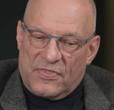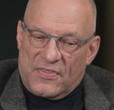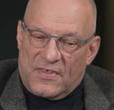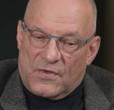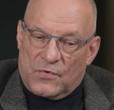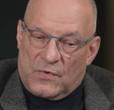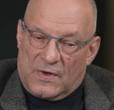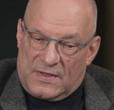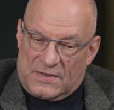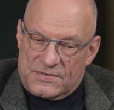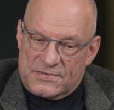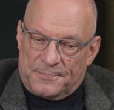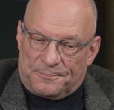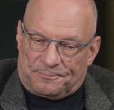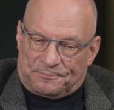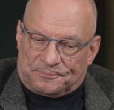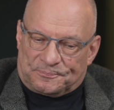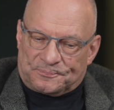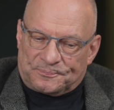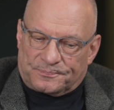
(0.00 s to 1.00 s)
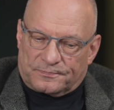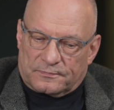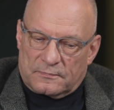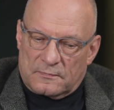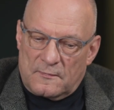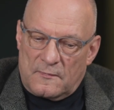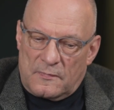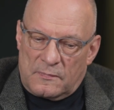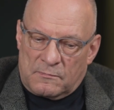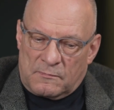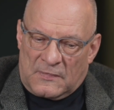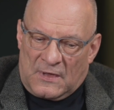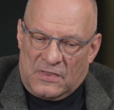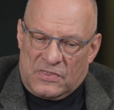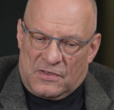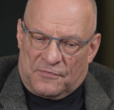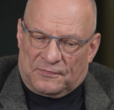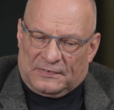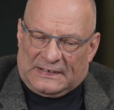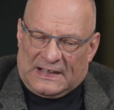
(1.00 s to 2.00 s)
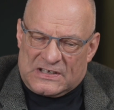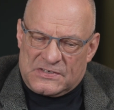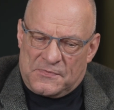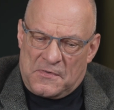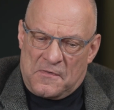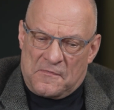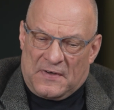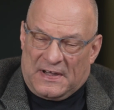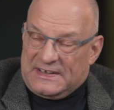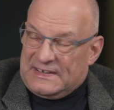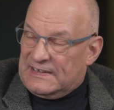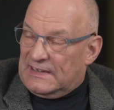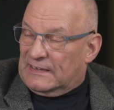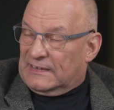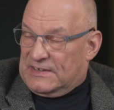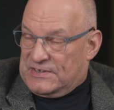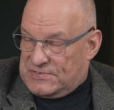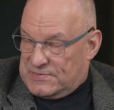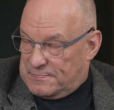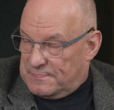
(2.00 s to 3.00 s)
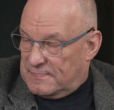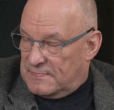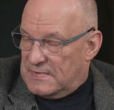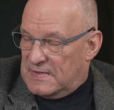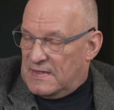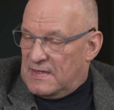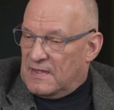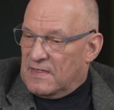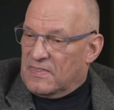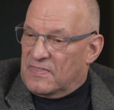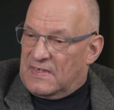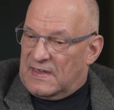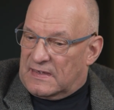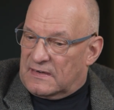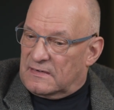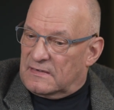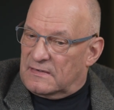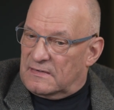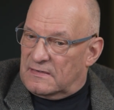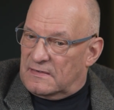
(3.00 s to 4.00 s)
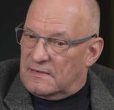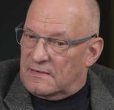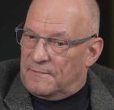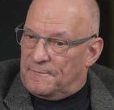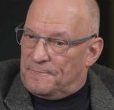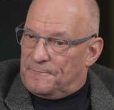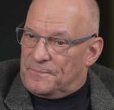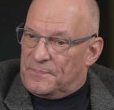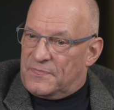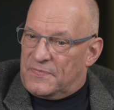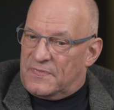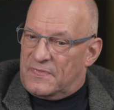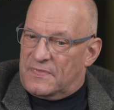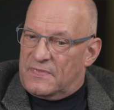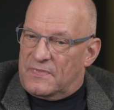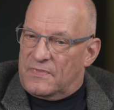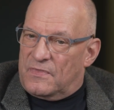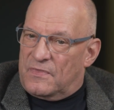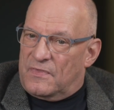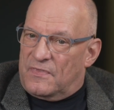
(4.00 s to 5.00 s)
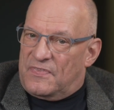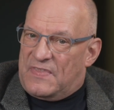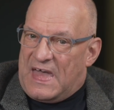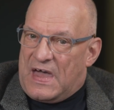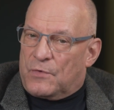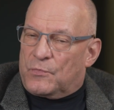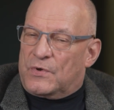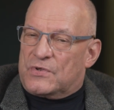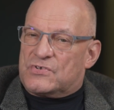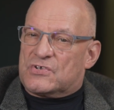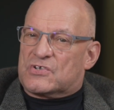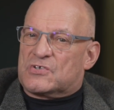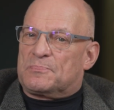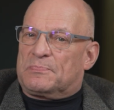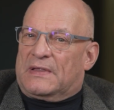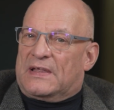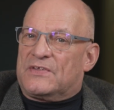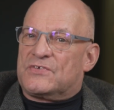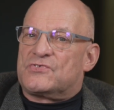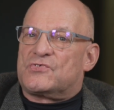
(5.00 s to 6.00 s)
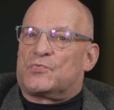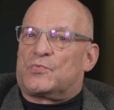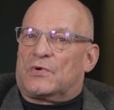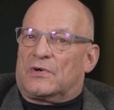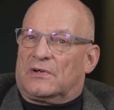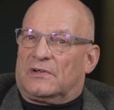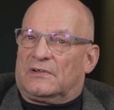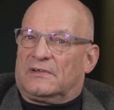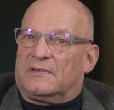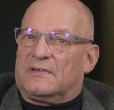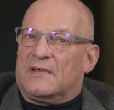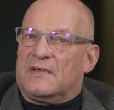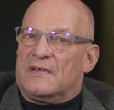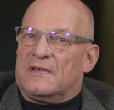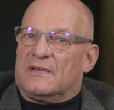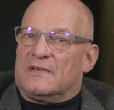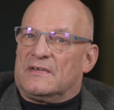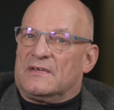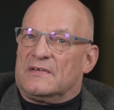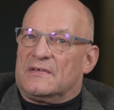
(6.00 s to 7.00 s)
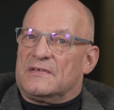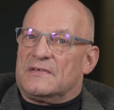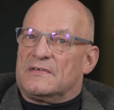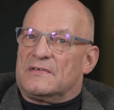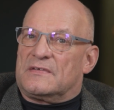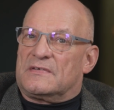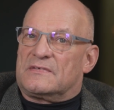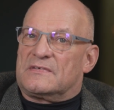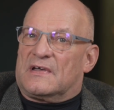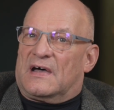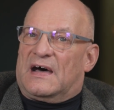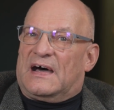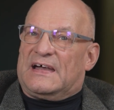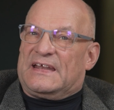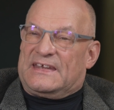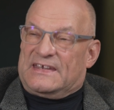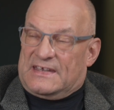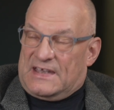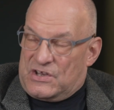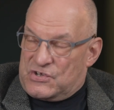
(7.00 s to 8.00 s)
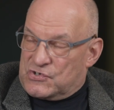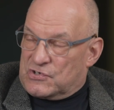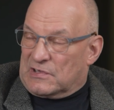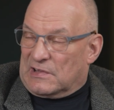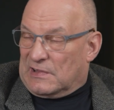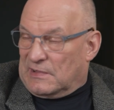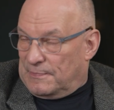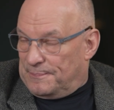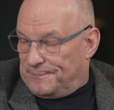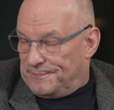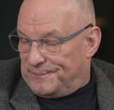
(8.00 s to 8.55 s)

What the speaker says: thing was the philosophy of idealism, that which explains the world is ideational.